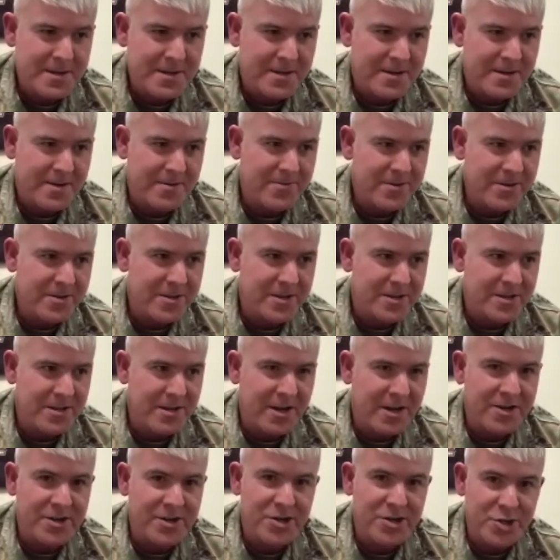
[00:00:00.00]
really
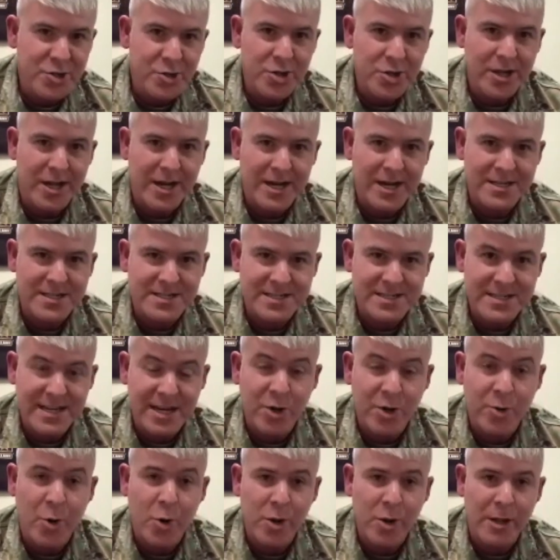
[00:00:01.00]
underutilized because not
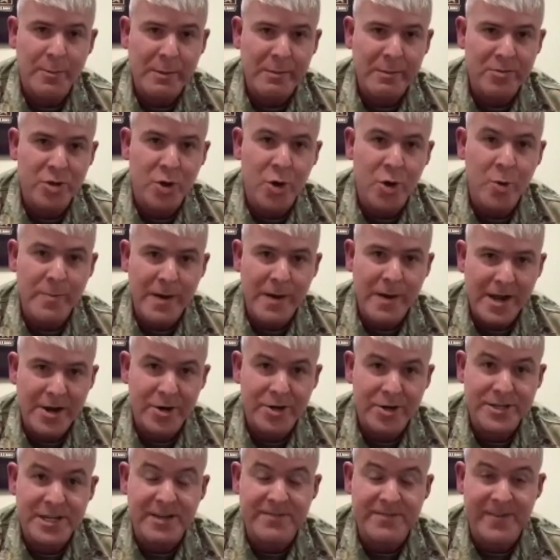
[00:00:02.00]
a whole lot of people know about it
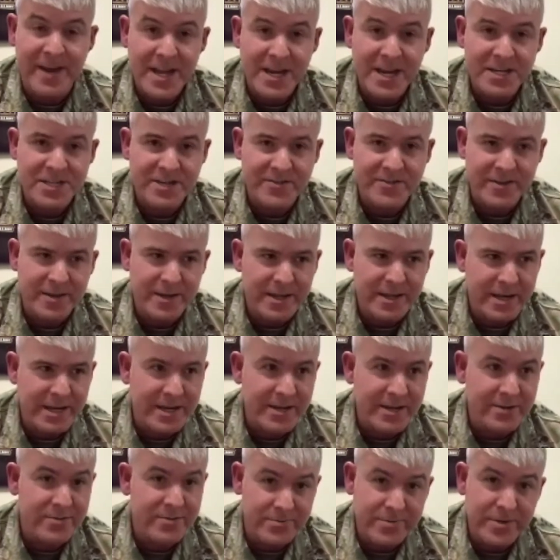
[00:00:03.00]
or take advantage of it. And
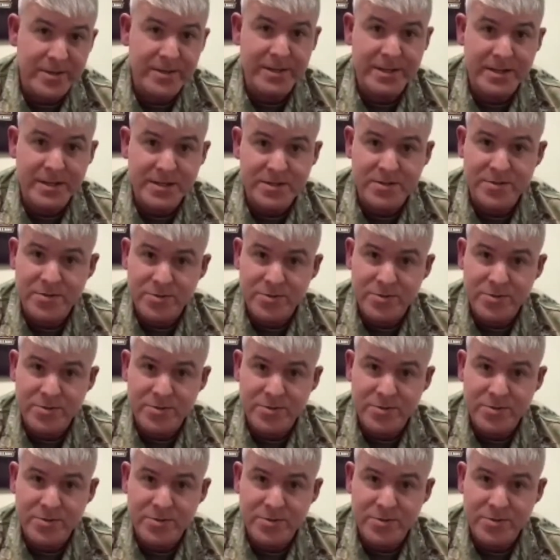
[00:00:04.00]
it really is.